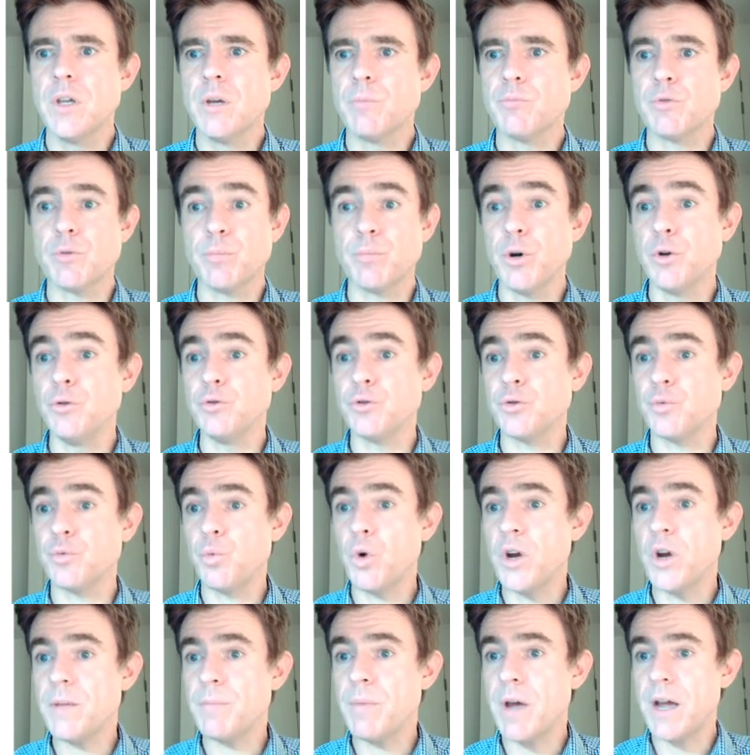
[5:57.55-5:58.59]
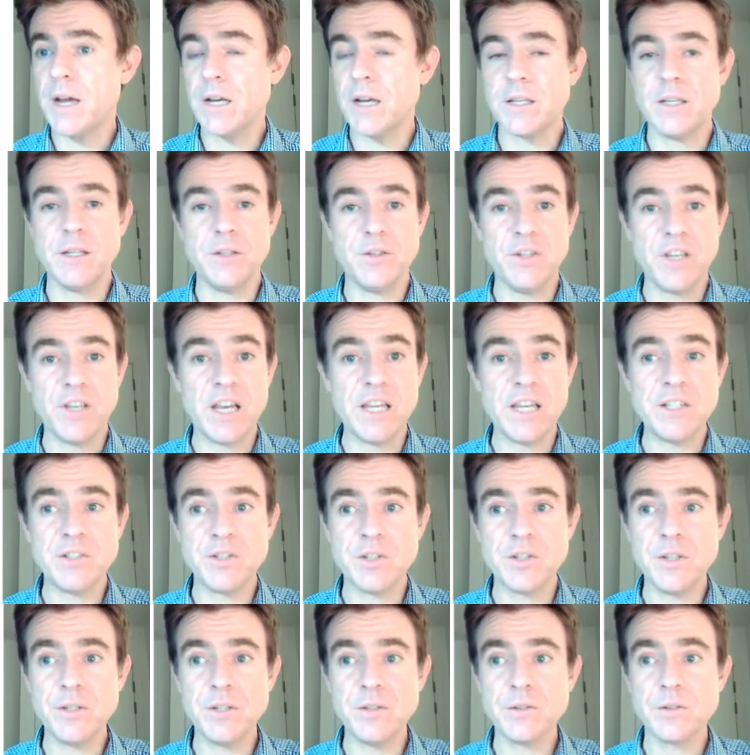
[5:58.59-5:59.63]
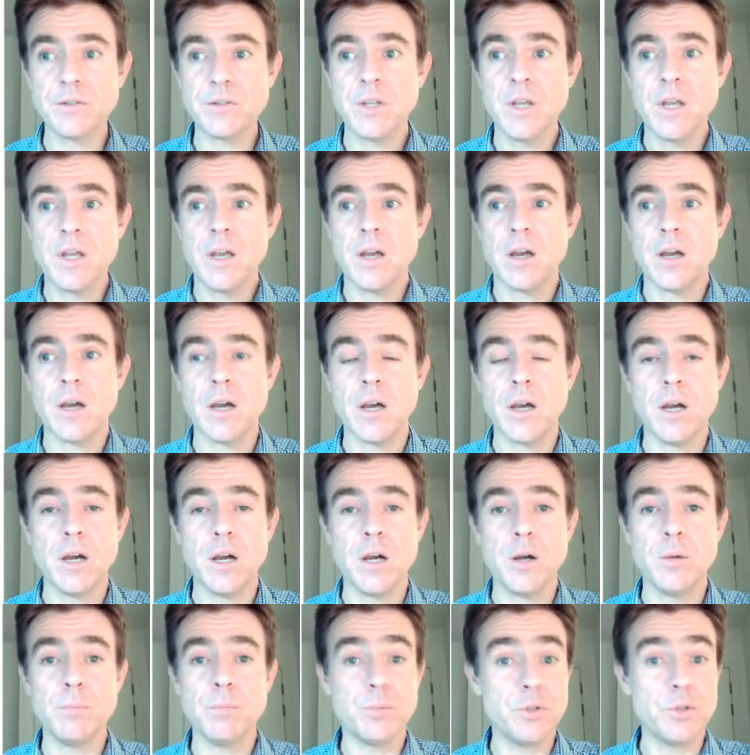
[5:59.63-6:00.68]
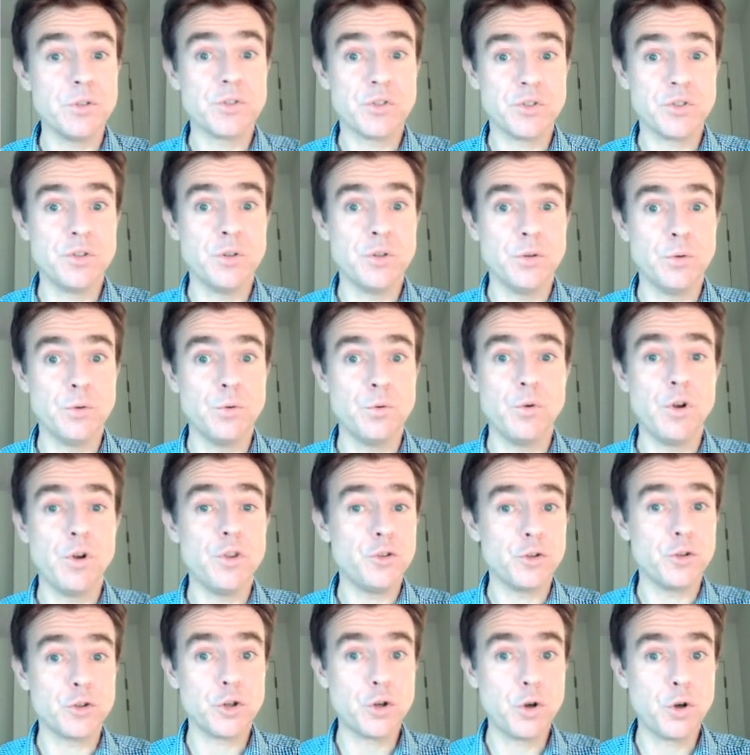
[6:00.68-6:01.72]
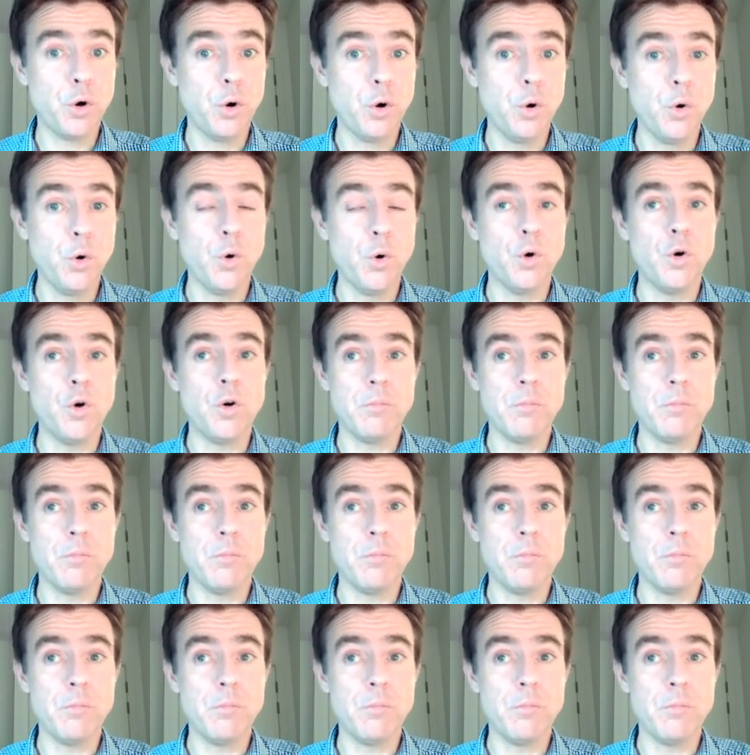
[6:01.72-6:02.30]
Proposed way back in the 80s, but still the core